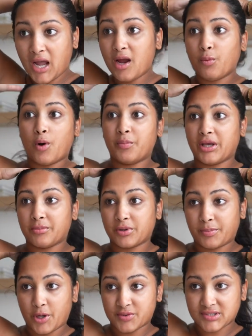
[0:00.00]
I won't be able
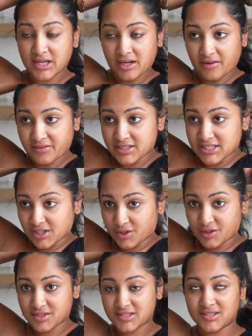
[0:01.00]
to post any of the
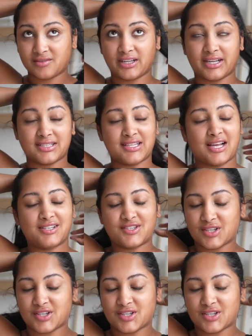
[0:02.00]
deals, like I said.